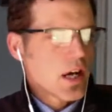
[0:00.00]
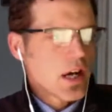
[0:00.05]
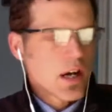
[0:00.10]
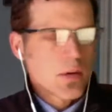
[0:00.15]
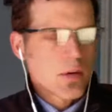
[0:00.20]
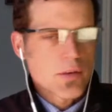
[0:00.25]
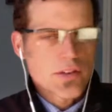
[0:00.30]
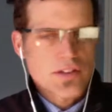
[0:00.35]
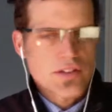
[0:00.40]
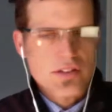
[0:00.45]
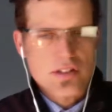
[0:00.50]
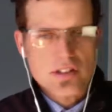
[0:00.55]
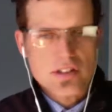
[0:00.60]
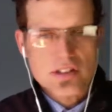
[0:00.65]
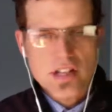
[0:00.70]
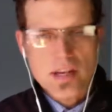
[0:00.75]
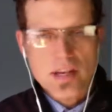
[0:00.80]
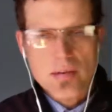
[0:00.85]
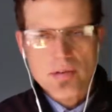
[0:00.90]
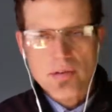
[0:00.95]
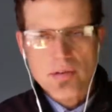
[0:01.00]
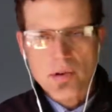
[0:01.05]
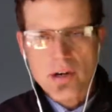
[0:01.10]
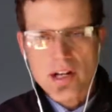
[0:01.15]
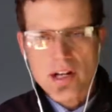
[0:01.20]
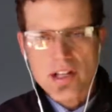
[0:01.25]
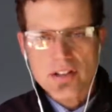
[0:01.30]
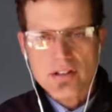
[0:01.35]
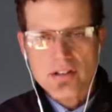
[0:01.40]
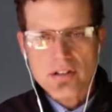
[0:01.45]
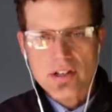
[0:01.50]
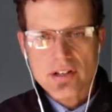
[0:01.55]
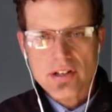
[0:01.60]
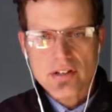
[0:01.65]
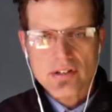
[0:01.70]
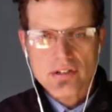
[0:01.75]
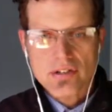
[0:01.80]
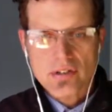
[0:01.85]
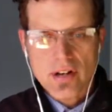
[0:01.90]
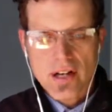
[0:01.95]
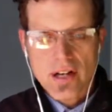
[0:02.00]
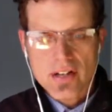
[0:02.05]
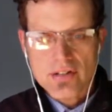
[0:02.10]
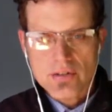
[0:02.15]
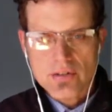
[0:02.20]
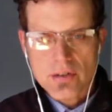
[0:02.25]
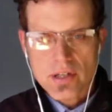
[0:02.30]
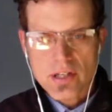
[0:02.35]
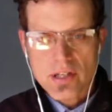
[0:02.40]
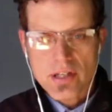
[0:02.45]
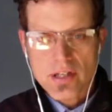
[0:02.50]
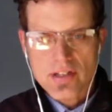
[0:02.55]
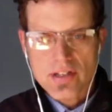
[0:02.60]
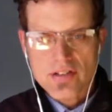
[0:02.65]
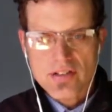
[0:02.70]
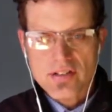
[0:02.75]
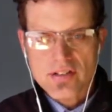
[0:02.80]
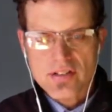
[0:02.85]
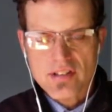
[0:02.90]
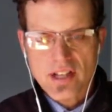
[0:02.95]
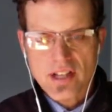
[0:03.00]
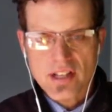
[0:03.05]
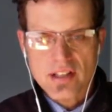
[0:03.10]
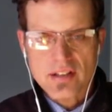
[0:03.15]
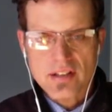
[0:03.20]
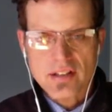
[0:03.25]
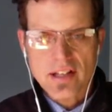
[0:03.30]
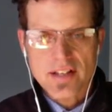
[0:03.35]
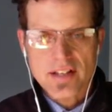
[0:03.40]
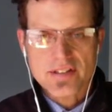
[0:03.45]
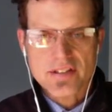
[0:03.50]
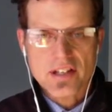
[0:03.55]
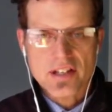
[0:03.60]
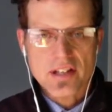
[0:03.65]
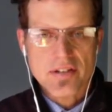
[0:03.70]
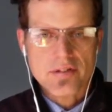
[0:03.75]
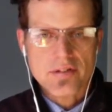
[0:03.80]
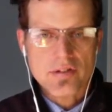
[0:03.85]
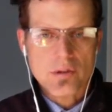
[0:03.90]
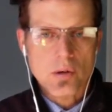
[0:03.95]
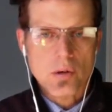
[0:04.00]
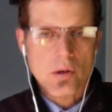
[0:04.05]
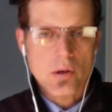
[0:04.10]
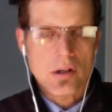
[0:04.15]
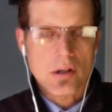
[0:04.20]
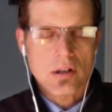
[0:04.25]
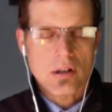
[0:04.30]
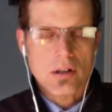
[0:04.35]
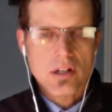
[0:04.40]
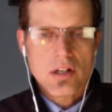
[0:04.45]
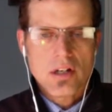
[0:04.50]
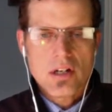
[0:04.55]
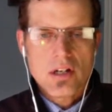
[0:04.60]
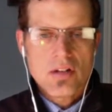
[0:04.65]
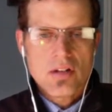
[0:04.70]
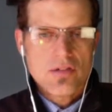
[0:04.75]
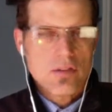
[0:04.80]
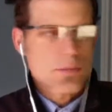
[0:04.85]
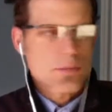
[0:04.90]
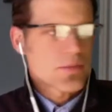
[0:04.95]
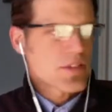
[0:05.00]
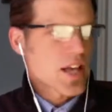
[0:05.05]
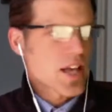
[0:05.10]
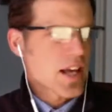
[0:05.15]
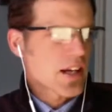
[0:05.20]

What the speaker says: which is the day before 8th graders graduate, it's the second to last day of school. From 10